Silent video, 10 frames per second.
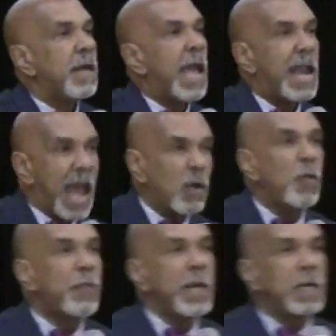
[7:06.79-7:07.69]
And I
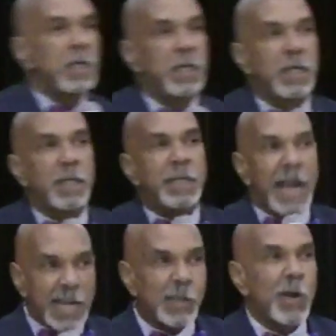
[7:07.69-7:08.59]
don't think that
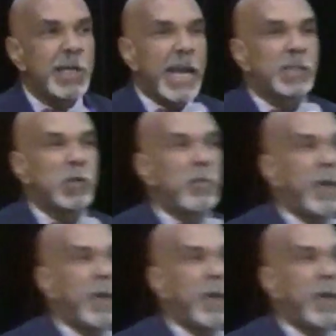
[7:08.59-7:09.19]
I turned out too